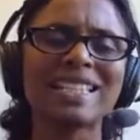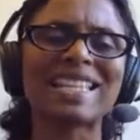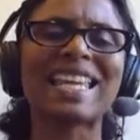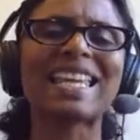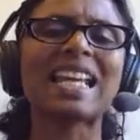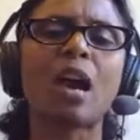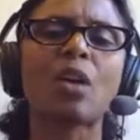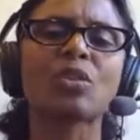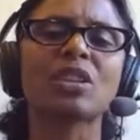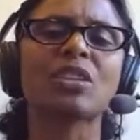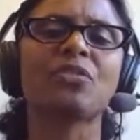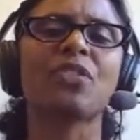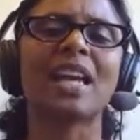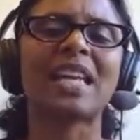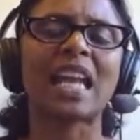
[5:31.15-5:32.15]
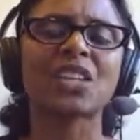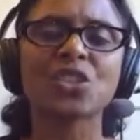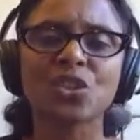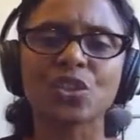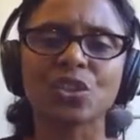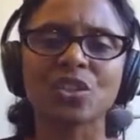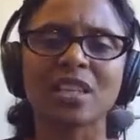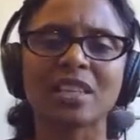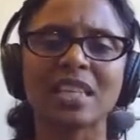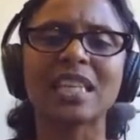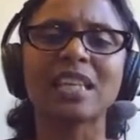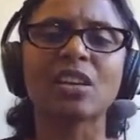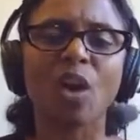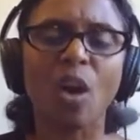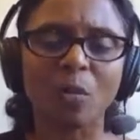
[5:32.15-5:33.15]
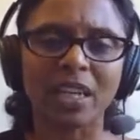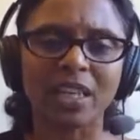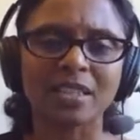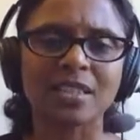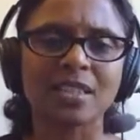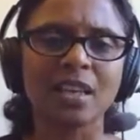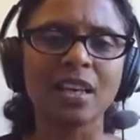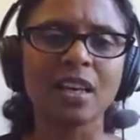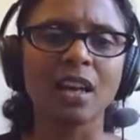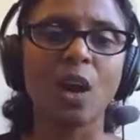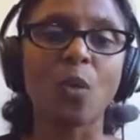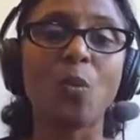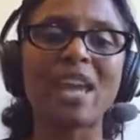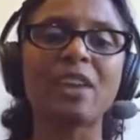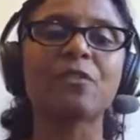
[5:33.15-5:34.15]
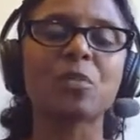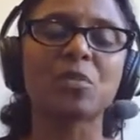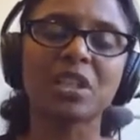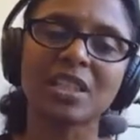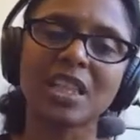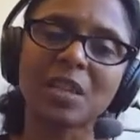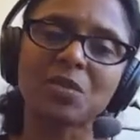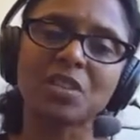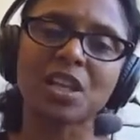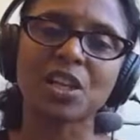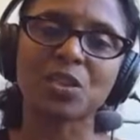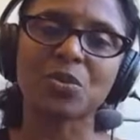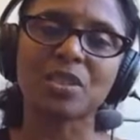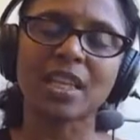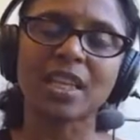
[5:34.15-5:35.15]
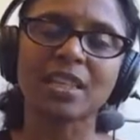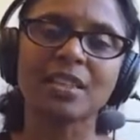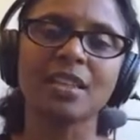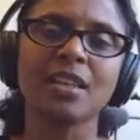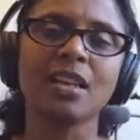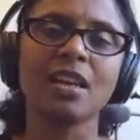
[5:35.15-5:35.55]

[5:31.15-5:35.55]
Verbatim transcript: taking out the financials and the economics away from the teams that are using it.